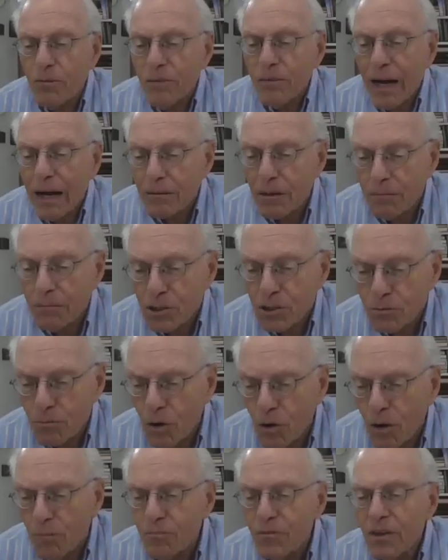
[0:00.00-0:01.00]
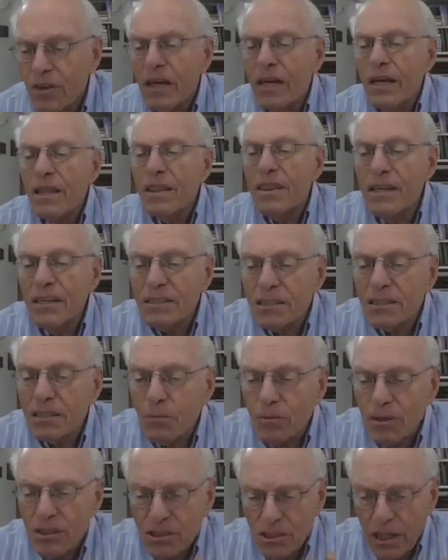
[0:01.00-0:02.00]
Amar Nachman Shmuel. This
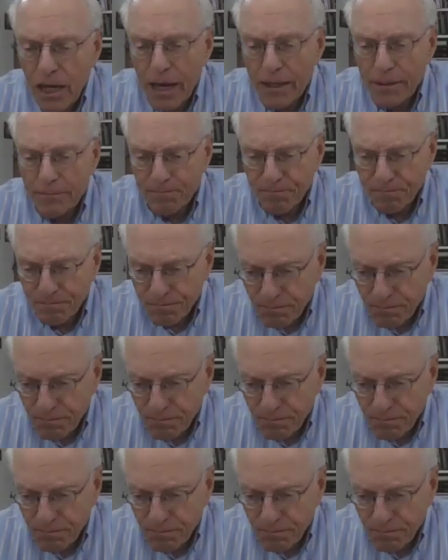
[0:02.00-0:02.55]
that we say